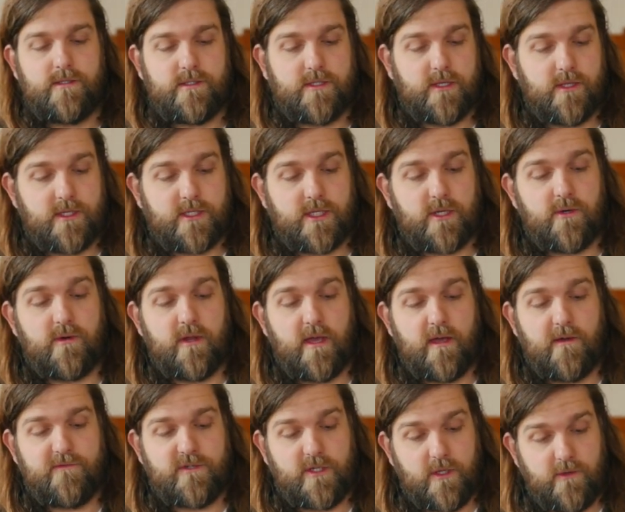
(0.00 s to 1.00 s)
To the tune
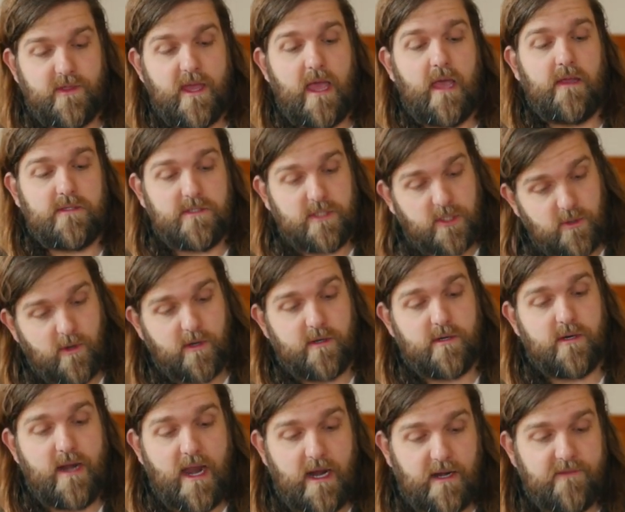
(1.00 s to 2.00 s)
of
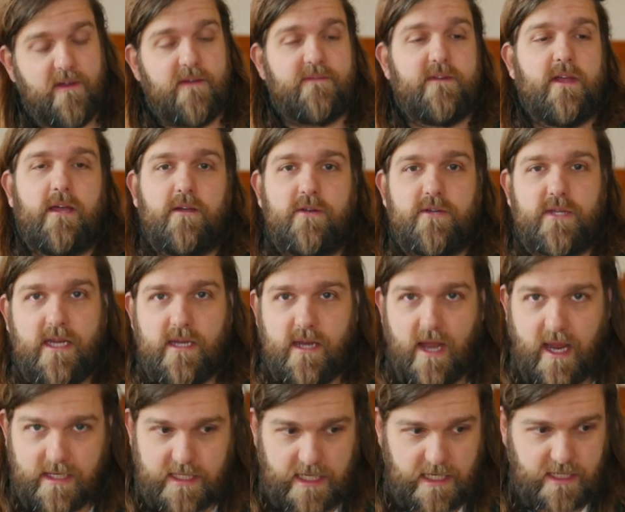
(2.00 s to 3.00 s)

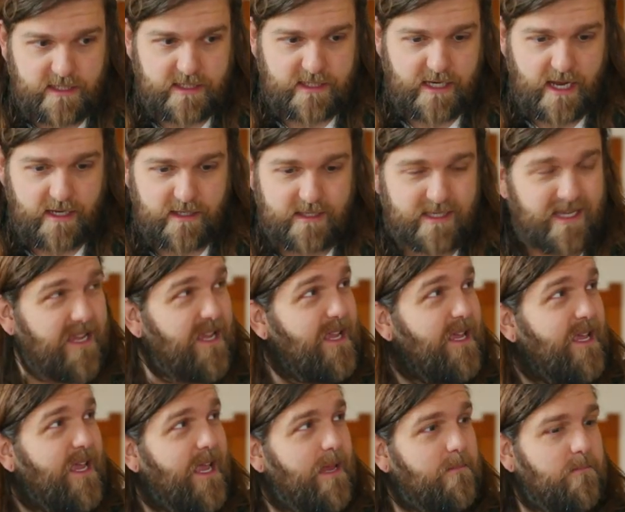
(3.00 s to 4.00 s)
$2,295.19,
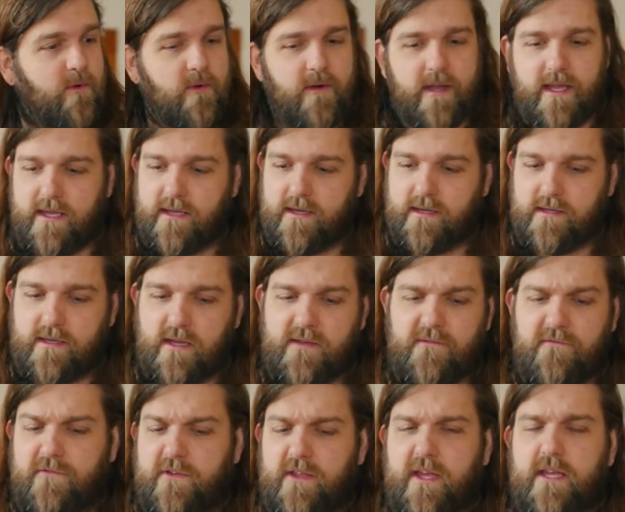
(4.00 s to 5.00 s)
and boy, it
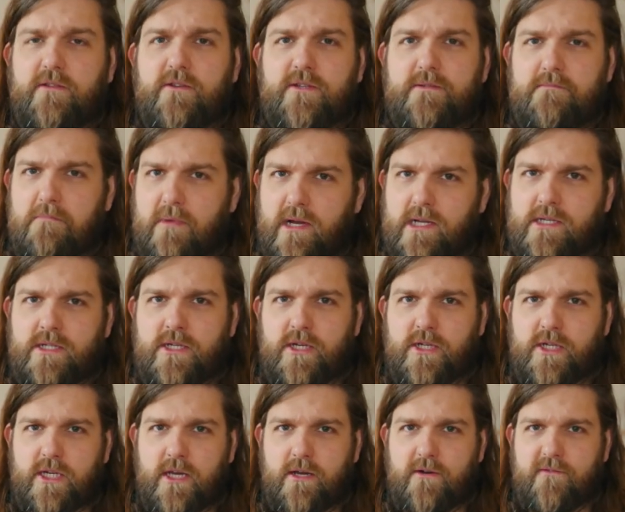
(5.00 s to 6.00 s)
doesn't feel like there's much to
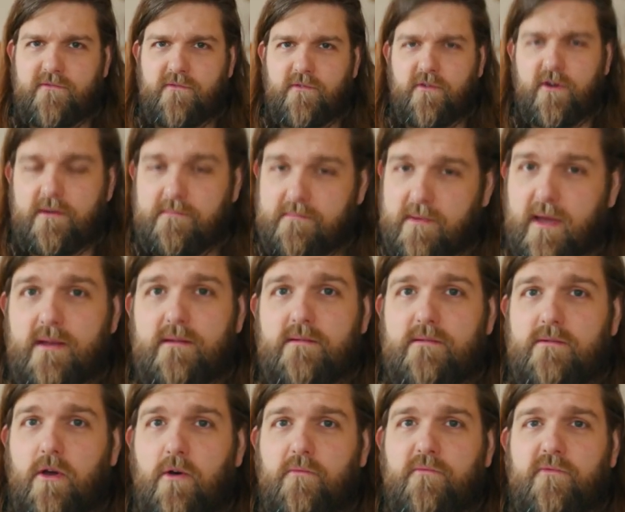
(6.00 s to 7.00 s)
show for it, but
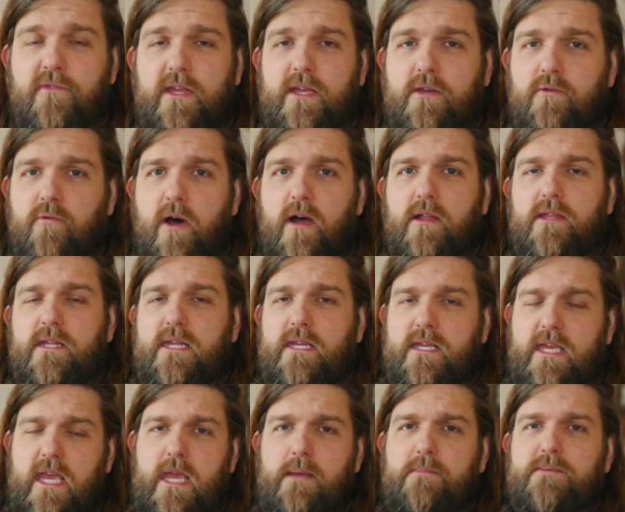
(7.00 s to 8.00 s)
hopefully quality
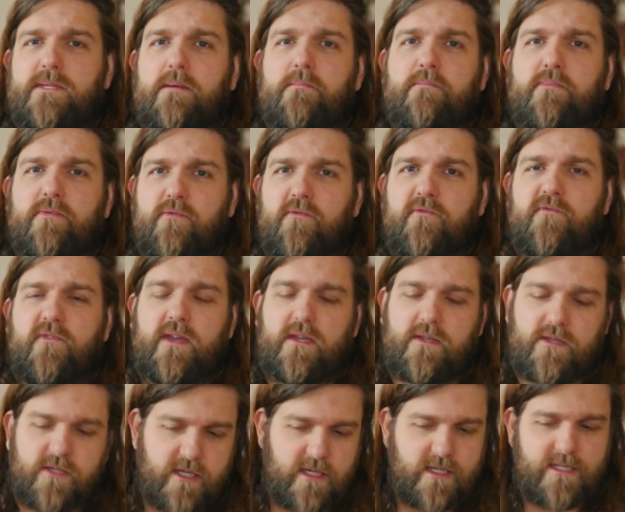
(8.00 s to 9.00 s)
keeps
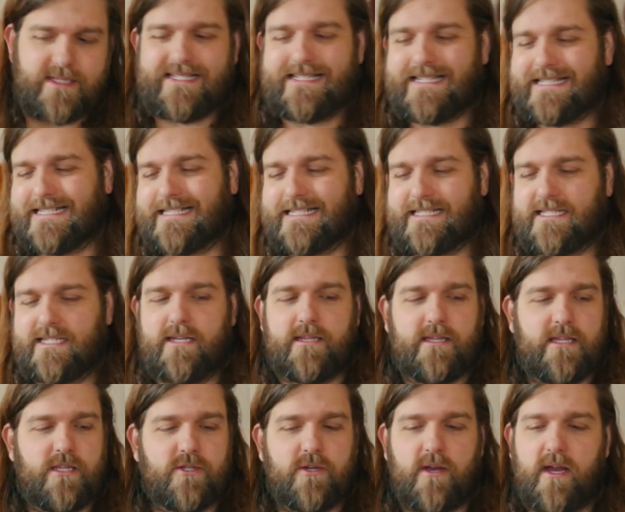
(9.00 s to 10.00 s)
improving, just
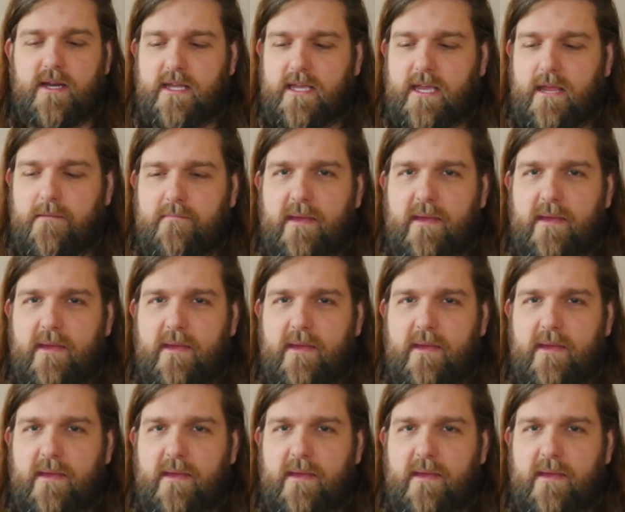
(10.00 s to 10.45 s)
constantly trying to get